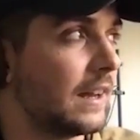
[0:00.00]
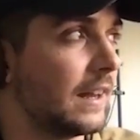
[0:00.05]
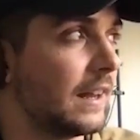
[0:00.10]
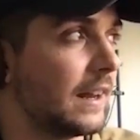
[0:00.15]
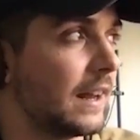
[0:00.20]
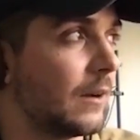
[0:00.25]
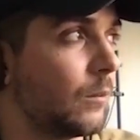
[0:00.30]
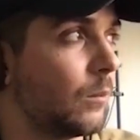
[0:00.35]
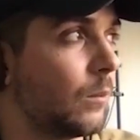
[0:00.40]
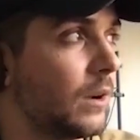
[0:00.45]

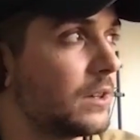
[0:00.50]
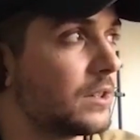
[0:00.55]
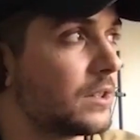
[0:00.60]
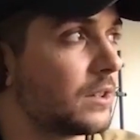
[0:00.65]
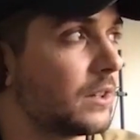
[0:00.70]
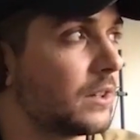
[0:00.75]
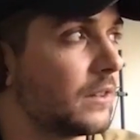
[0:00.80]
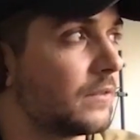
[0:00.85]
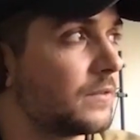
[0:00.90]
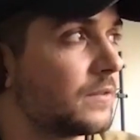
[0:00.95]
And I
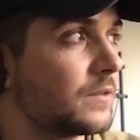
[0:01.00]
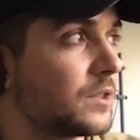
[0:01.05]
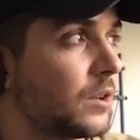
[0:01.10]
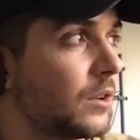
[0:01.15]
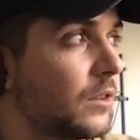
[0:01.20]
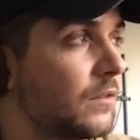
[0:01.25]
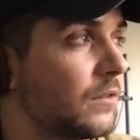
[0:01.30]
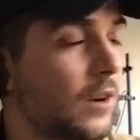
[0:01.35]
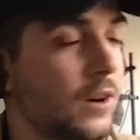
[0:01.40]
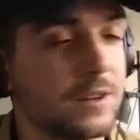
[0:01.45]
wonder if
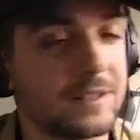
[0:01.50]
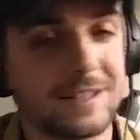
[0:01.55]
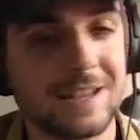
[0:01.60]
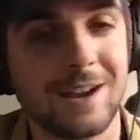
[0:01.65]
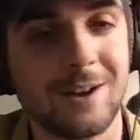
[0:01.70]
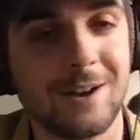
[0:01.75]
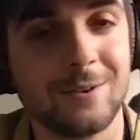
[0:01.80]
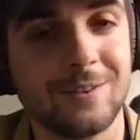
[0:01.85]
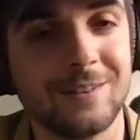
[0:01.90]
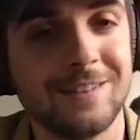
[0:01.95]
so far
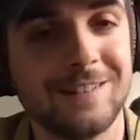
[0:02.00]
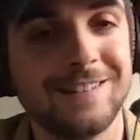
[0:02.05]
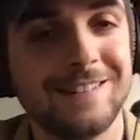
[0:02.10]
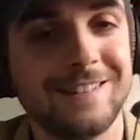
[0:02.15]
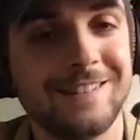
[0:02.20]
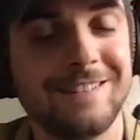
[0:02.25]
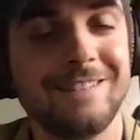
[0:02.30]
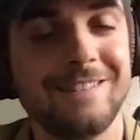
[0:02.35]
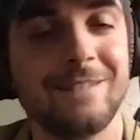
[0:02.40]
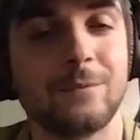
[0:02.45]
down
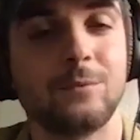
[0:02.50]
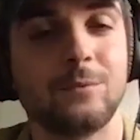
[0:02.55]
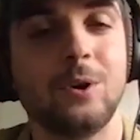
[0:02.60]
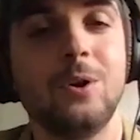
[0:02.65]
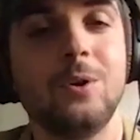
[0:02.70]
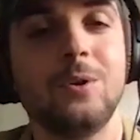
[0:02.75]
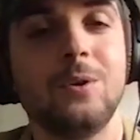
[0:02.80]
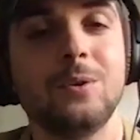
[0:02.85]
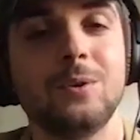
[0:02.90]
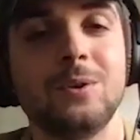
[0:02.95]
the
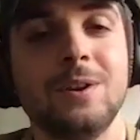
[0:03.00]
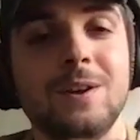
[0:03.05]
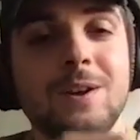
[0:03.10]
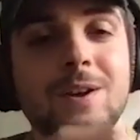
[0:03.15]
road,